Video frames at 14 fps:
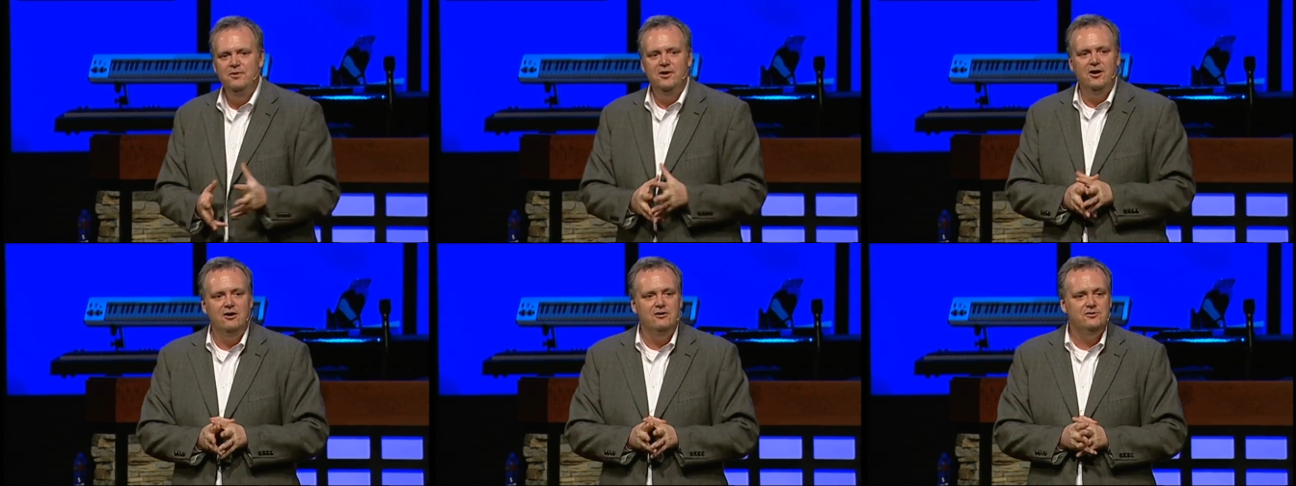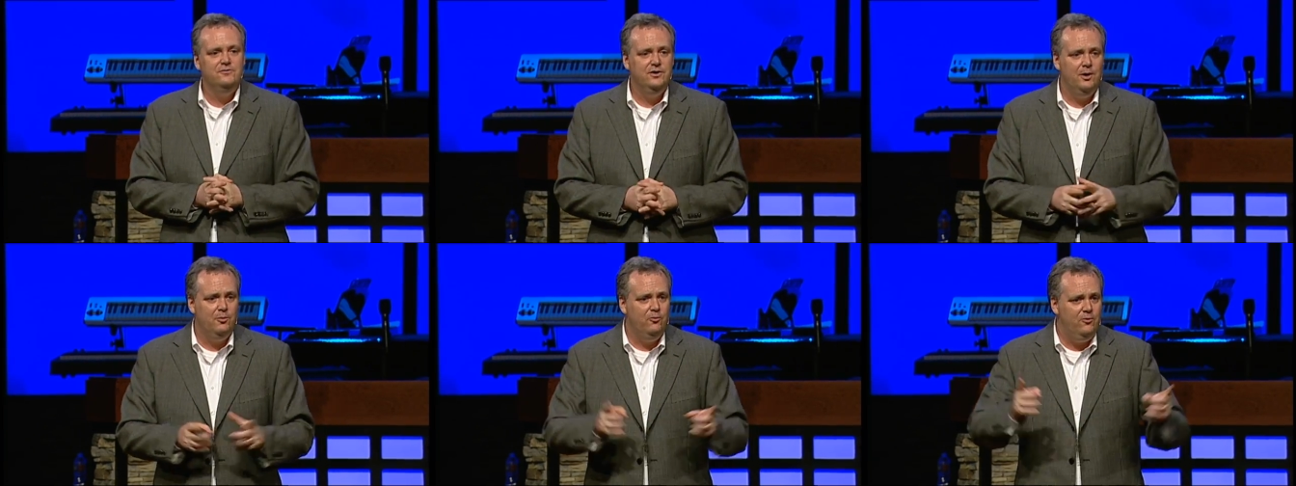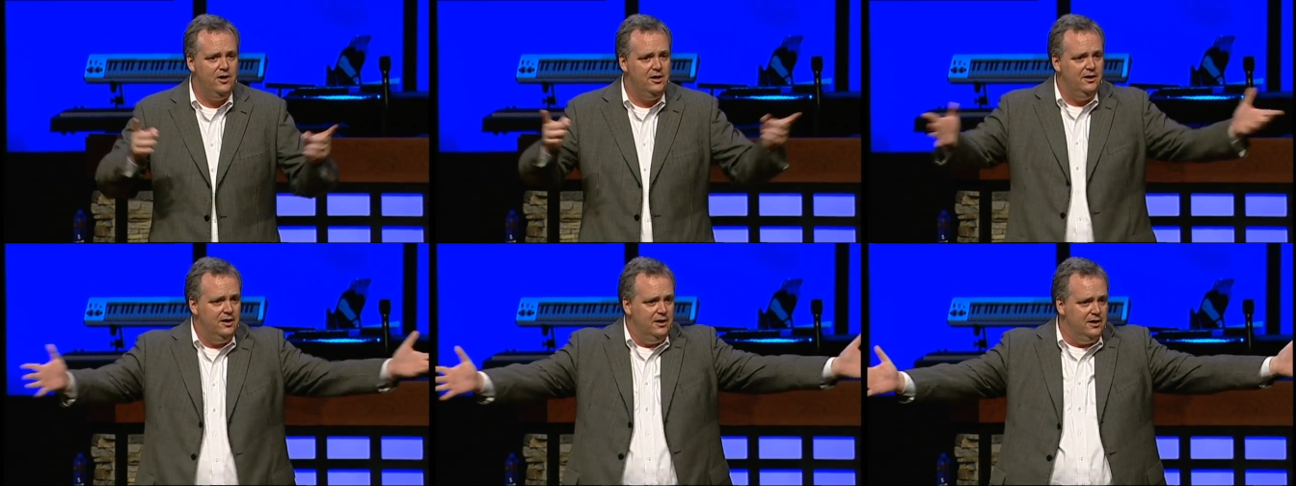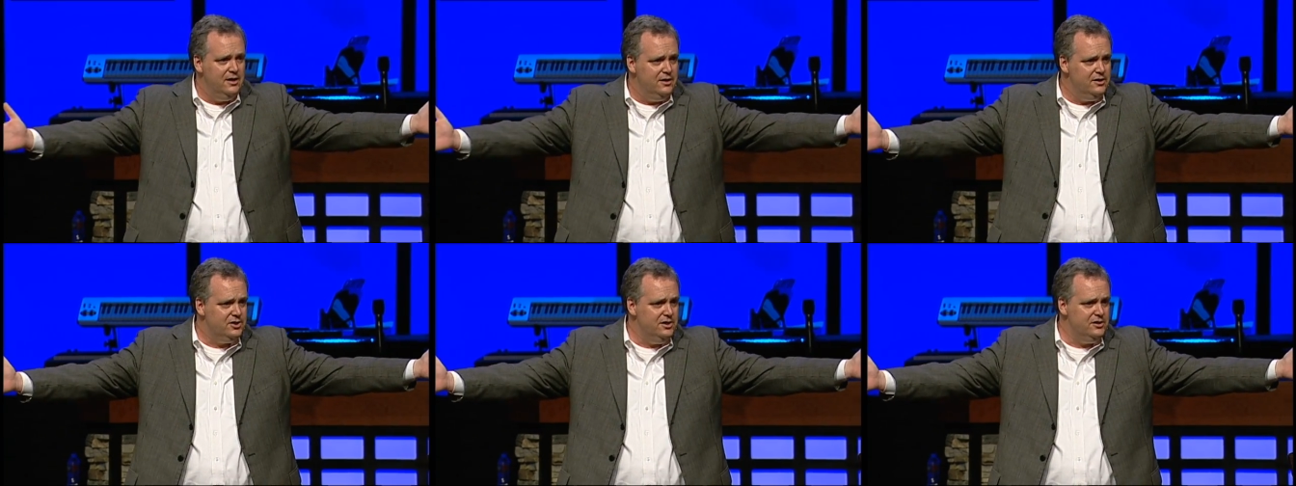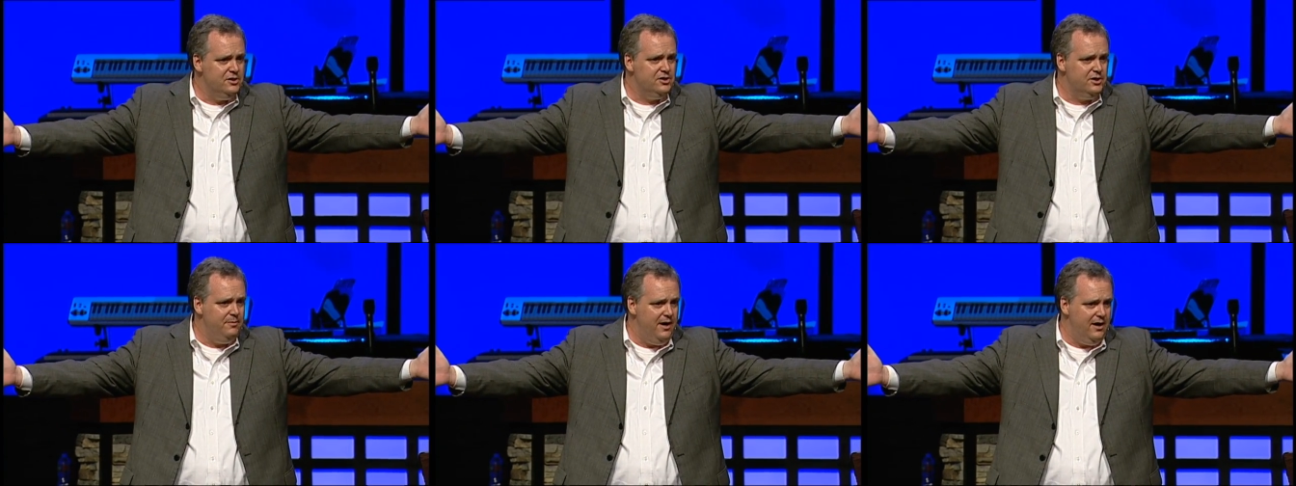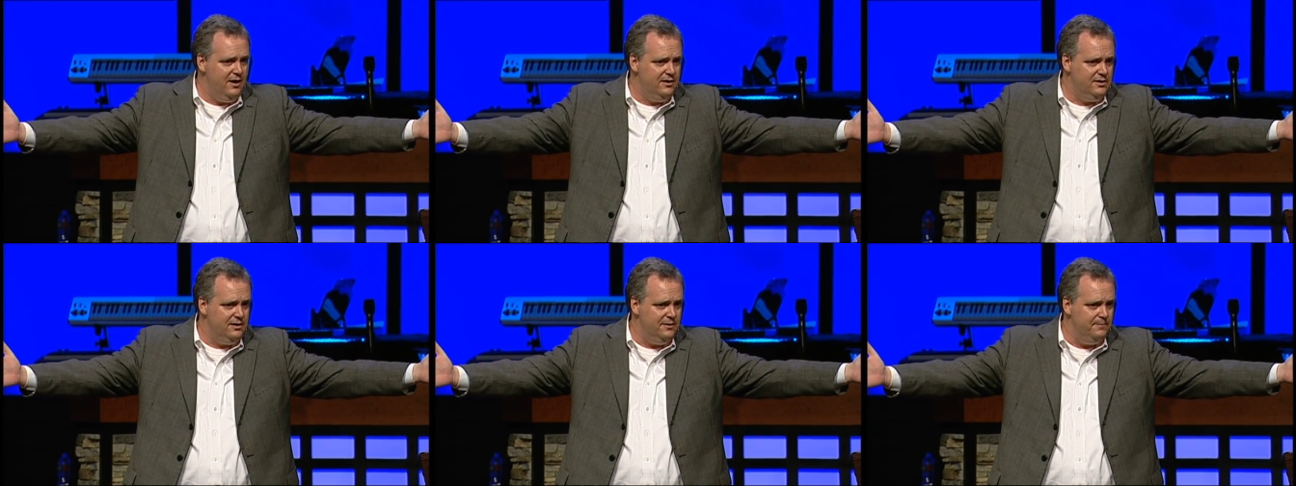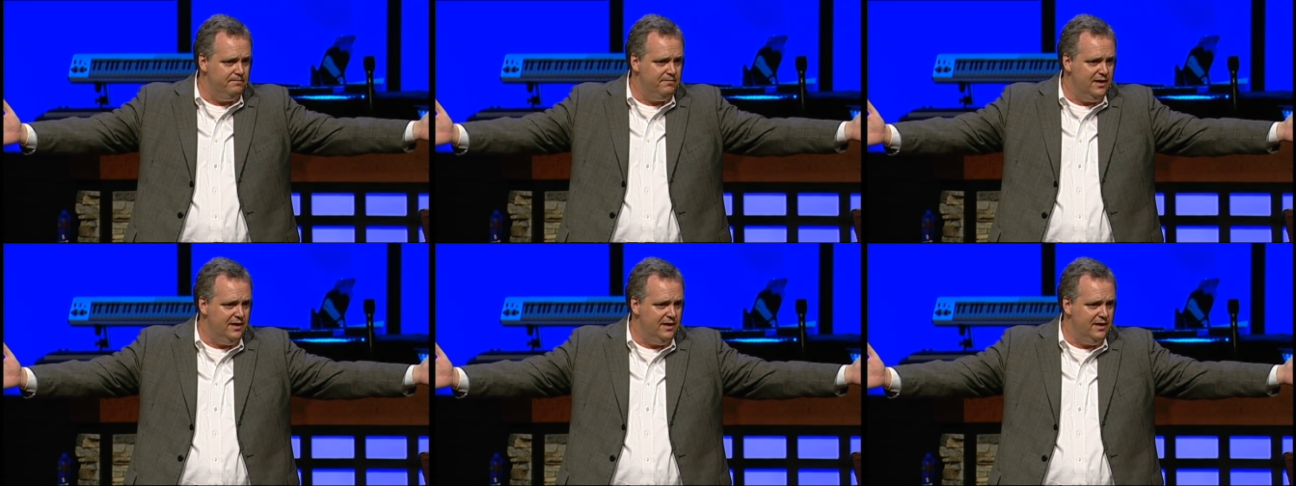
because, number one, she's a Samaritan.